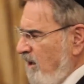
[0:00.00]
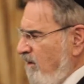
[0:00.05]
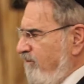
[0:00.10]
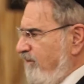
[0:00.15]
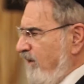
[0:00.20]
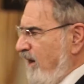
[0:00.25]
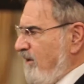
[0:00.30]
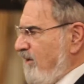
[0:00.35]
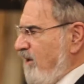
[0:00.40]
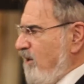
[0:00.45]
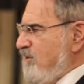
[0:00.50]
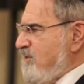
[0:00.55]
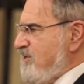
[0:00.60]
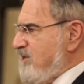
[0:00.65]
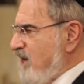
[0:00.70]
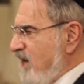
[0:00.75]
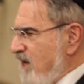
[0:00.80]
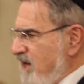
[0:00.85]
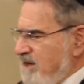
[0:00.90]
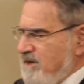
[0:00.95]
Pharaoh
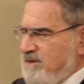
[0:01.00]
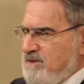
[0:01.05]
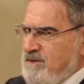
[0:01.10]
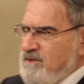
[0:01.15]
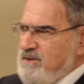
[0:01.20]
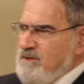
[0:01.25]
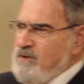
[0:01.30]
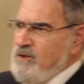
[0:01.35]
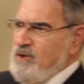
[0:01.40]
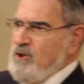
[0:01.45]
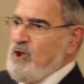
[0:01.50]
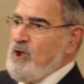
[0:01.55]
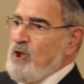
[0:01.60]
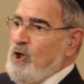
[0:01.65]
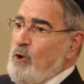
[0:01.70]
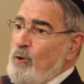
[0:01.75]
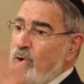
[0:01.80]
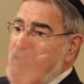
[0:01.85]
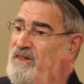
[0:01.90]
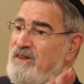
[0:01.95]
says,
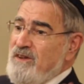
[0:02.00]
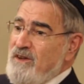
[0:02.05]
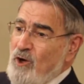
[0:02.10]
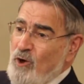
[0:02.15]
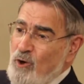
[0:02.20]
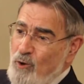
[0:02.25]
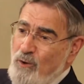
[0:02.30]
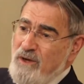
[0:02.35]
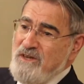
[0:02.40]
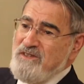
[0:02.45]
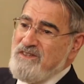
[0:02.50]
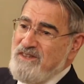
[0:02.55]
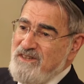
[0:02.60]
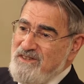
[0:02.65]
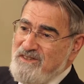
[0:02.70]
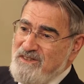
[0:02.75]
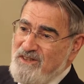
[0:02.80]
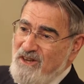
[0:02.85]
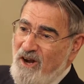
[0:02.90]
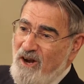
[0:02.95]
who is
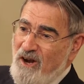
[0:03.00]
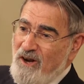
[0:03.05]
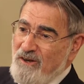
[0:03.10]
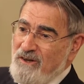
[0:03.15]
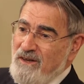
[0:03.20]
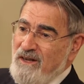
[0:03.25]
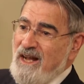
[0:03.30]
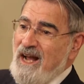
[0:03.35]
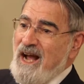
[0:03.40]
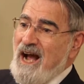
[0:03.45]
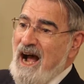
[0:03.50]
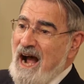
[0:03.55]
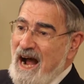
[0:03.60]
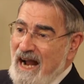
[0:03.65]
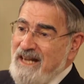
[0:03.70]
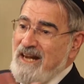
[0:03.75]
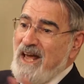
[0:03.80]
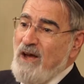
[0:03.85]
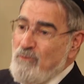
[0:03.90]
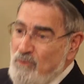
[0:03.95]
this God?
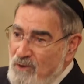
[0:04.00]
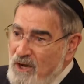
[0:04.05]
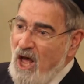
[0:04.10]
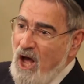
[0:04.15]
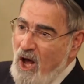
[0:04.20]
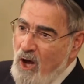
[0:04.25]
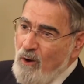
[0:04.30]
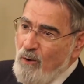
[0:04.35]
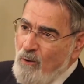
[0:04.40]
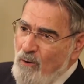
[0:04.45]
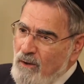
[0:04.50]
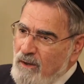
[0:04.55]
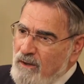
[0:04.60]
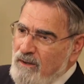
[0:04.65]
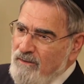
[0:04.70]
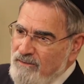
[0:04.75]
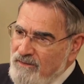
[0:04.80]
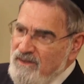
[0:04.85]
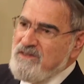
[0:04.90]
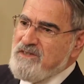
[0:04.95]
I don't know
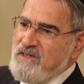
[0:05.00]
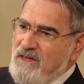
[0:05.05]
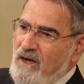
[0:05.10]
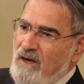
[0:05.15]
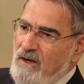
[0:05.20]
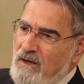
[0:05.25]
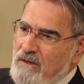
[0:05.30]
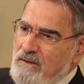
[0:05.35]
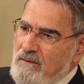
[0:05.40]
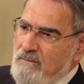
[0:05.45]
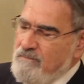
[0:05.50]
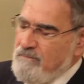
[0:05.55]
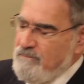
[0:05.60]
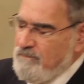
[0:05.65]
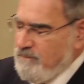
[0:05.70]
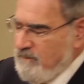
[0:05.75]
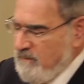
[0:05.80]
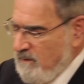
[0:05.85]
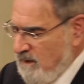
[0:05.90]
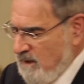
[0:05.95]
this God.
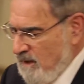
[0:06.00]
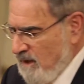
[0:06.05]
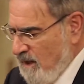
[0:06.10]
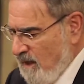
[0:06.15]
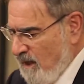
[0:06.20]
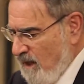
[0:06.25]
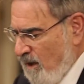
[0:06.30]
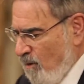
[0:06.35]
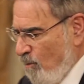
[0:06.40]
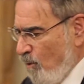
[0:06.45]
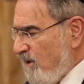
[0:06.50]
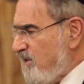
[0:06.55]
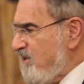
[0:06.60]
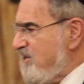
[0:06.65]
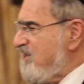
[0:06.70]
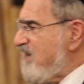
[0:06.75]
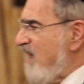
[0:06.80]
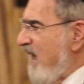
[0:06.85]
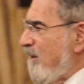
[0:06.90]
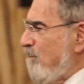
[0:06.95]
What
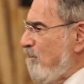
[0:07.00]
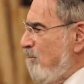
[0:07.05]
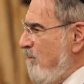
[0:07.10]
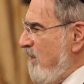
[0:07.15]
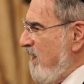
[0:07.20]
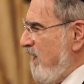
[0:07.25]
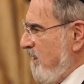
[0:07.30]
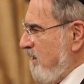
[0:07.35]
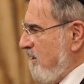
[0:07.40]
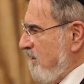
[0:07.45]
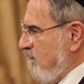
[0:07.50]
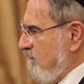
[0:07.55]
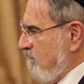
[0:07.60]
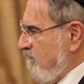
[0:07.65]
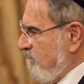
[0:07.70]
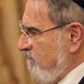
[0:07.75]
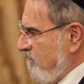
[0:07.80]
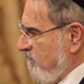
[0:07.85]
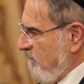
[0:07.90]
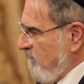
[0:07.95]
does that mean?
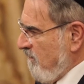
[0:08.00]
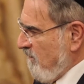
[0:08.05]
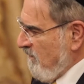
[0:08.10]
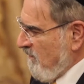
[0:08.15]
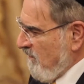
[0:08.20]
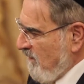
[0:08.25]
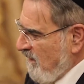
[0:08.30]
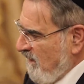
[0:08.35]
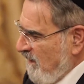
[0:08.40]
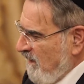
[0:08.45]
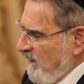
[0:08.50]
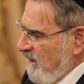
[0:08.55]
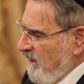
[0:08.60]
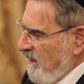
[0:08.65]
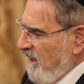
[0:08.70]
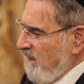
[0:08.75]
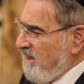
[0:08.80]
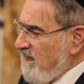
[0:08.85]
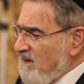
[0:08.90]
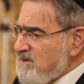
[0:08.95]

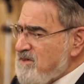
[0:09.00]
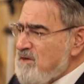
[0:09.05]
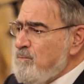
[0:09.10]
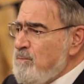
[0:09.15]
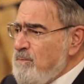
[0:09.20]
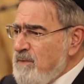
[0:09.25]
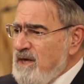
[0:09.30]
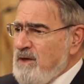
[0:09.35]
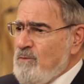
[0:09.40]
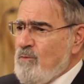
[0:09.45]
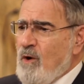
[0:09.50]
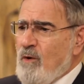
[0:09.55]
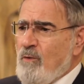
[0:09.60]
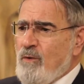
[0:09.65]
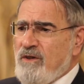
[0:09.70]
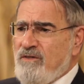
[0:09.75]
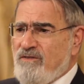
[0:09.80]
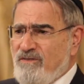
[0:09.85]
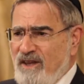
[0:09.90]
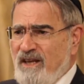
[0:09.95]
It doesn't mean what
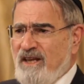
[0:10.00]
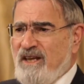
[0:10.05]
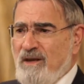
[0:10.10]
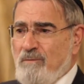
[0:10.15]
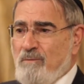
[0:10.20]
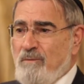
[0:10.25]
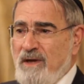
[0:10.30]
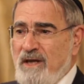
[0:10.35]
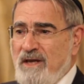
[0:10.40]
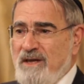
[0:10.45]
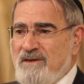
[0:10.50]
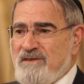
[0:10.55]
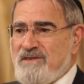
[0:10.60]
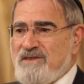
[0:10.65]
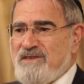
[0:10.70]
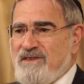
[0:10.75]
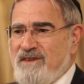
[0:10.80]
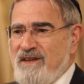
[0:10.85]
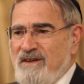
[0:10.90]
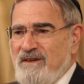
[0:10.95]
we think it
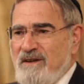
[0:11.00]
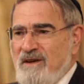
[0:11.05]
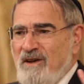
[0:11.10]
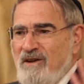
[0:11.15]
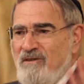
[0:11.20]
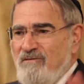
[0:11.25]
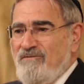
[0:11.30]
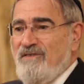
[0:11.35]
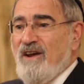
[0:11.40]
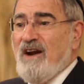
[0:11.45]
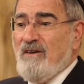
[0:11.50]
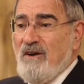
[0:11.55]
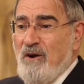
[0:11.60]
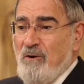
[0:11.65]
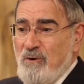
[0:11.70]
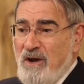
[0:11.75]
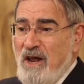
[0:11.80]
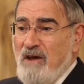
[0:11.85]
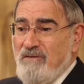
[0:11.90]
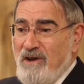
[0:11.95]
means, that Pharaoh
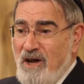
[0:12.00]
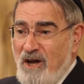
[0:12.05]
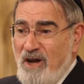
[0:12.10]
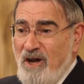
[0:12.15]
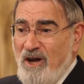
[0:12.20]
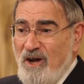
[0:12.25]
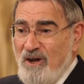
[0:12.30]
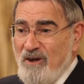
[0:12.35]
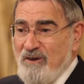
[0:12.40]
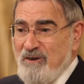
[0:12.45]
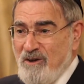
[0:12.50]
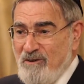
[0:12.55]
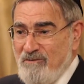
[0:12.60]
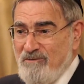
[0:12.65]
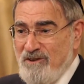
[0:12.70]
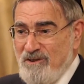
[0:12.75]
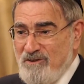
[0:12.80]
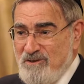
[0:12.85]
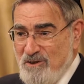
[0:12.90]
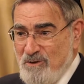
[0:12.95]
never heard of
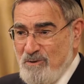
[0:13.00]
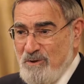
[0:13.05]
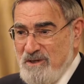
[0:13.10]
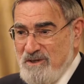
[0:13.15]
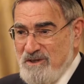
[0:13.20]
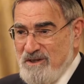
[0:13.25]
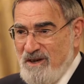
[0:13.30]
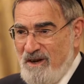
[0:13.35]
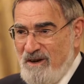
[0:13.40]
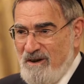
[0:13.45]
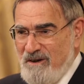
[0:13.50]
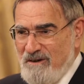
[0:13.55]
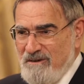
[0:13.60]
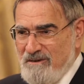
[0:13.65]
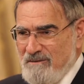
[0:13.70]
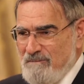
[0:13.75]
the Jewish God.